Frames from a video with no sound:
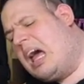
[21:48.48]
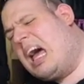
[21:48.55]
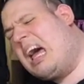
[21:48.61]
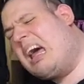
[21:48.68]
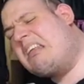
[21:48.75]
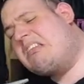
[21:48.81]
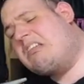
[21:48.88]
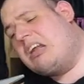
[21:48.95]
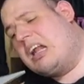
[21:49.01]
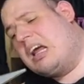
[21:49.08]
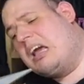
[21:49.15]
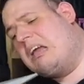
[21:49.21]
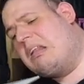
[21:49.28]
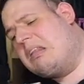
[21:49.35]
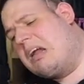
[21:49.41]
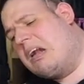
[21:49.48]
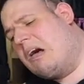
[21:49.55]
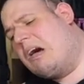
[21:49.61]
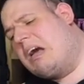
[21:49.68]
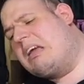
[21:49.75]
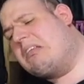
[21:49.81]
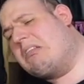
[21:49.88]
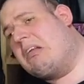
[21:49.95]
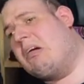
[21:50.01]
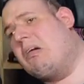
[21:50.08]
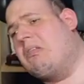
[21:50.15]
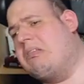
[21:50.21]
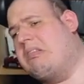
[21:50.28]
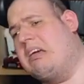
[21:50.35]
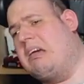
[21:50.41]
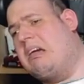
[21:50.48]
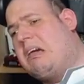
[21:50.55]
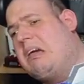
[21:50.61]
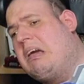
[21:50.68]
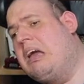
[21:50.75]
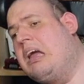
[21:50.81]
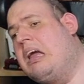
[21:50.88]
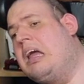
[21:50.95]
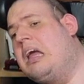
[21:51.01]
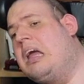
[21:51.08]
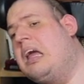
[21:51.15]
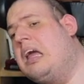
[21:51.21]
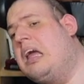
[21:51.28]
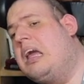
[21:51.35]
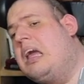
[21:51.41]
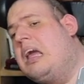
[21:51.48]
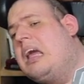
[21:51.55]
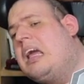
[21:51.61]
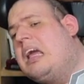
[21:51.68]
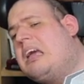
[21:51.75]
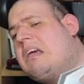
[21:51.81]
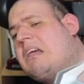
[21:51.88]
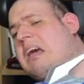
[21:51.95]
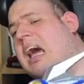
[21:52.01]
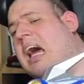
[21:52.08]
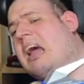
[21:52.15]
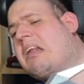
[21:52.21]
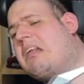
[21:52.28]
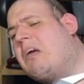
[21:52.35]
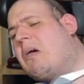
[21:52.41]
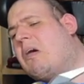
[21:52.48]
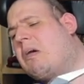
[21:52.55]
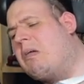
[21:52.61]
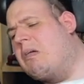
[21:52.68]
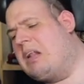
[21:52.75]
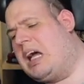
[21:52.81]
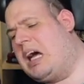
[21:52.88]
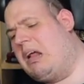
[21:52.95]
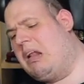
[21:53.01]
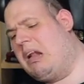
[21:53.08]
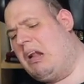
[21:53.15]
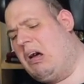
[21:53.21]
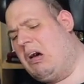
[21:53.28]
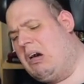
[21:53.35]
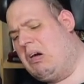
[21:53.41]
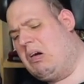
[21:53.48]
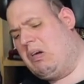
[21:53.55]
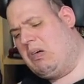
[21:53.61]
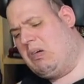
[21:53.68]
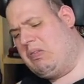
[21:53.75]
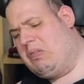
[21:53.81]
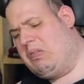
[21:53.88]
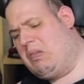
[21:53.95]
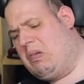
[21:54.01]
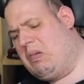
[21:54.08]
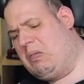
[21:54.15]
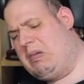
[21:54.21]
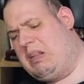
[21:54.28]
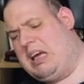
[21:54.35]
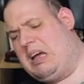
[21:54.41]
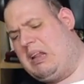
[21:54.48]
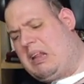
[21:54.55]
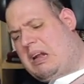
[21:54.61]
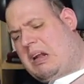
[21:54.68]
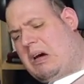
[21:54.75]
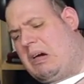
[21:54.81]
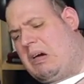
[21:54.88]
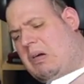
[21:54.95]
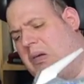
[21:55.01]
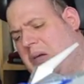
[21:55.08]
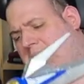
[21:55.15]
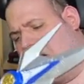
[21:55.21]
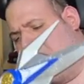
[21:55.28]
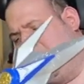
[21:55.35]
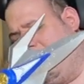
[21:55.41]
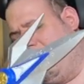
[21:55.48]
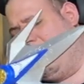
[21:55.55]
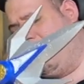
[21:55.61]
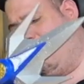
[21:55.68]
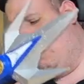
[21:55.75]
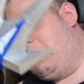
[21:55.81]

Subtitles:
Actually, the light isn't on, so you can do it without the light off, or without the light on as well.